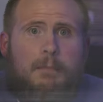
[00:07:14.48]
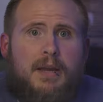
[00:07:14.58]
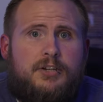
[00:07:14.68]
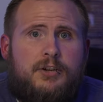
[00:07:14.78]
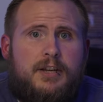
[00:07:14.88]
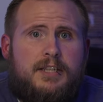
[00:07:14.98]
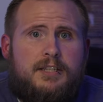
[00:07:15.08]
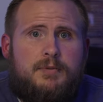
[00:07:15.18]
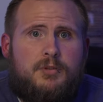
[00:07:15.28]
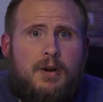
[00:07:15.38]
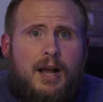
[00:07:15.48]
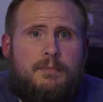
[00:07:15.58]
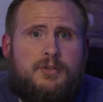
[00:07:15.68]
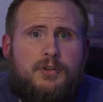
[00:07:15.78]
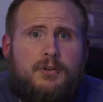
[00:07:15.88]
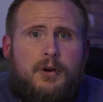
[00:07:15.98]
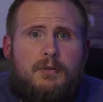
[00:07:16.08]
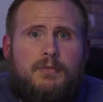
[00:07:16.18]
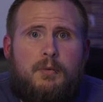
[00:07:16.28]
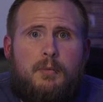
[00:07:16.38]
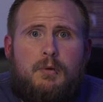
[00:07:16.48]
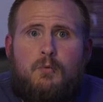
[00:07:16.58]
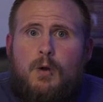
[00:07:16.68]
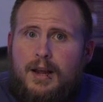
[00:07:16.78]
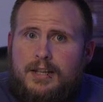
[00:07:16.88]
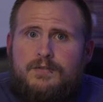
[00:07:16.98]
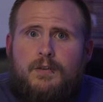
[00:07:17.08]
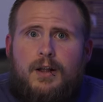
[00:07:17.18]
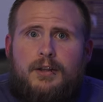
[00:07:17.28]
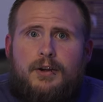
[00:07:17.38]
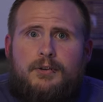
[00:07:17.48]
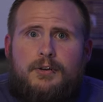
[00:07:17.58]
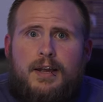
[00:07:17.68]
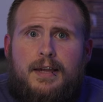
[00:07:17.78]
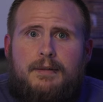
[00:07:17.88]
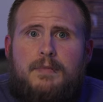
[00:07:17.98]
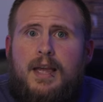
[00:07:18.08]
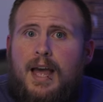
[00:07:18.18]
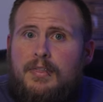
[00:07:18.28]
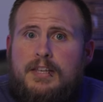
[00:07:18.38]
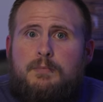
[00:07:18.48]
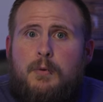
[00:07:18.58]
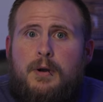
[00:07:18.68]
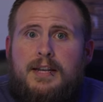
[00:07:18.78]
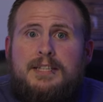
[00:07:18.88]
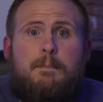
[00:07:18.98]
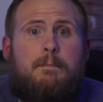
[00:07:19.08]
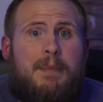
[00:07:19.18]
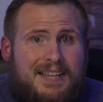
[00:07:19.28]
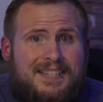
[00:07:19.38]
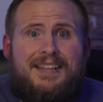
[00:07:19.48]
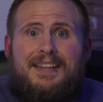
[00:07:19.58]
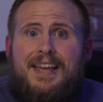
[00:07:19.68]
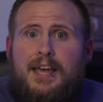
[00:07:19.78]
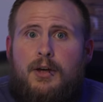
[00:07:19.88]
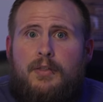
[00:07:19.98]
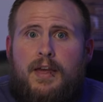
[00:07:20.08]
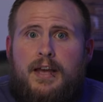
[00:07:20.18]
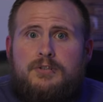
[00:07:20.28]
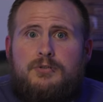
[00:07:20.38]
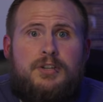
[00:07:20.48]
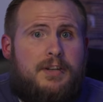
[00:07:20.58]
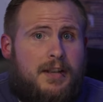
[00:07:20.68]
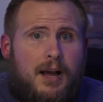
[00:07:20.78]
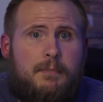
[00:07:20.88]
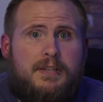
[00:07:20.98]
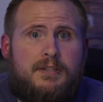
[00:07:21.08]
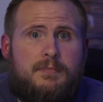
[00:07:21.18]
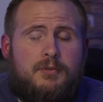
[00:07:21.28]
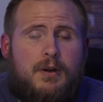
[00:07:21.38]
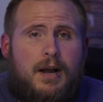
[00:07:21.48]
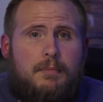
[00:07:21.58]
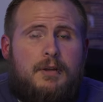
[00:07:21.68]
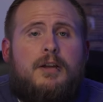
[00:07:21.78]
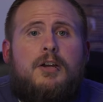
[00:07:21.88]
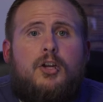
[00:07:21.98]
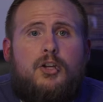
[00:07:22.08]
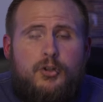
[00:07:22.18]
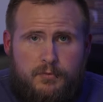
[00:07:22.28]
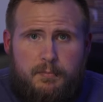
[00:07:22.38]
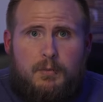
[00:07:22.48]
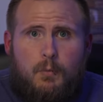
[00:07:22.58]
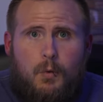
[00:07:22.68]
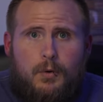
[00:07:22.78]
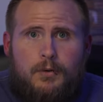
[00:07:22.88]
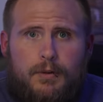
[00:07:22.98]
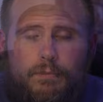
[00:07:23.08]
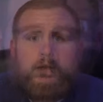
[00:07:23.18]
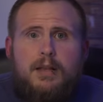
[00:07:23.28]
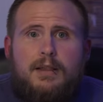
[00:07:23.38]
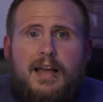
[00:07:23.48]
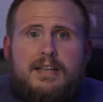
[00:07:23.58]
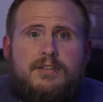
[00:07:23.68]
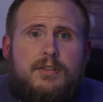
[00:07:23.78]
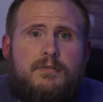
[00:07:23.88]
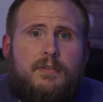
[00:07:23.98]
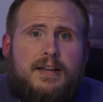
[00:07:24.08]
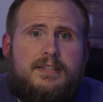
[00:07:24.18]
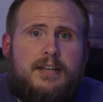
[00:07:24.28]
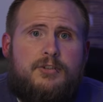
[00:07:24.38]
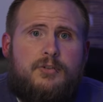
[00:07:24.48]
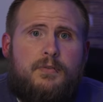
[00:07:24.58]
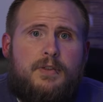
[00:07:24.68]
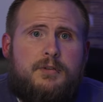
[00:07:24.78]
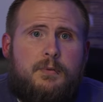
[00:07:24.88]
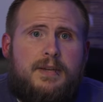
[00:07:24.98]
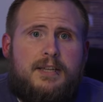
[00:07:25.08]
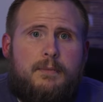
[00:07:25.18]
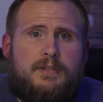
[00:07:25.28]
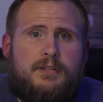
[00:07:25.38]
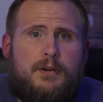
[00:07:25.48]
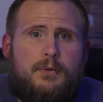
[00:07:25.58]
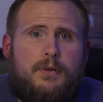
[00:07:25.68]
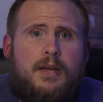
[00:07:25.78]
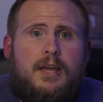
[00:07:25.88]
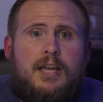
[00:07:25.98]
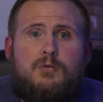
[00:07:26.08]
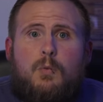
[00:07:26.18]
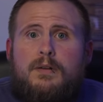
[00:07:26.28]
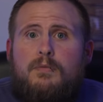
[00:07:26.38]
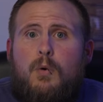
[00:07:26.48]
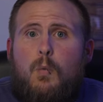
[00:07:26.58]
Make sure to get subscribed so you know if there will be rockets falling on your head. At this point, it's basically a health hazard to not be subscribed. You've been warned. Last on the flight schedule for this week's episode is one of the